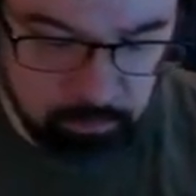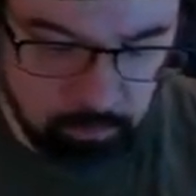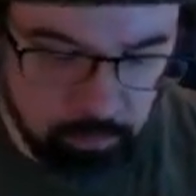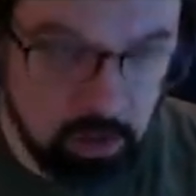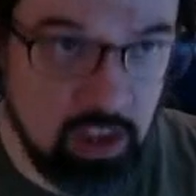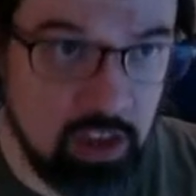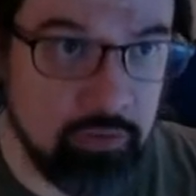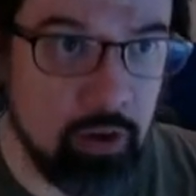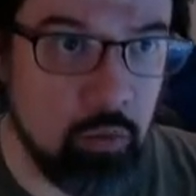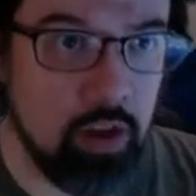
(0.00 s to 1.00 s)
If I
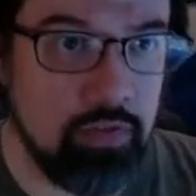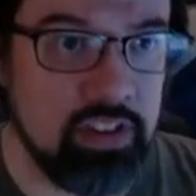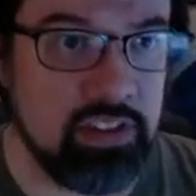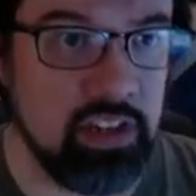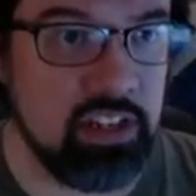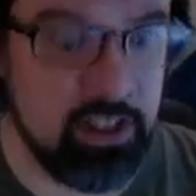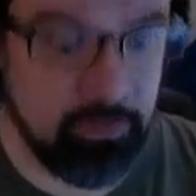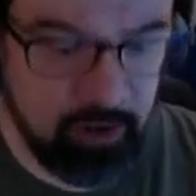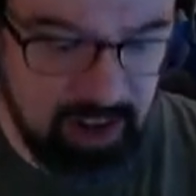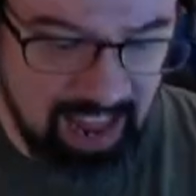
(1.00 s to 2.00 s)
want this at a
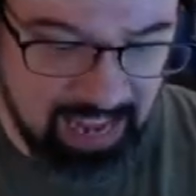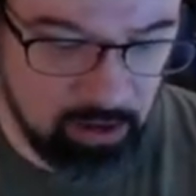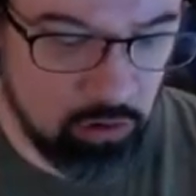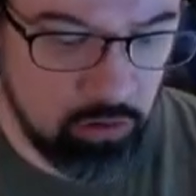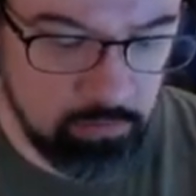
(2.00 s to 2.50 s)
different angle,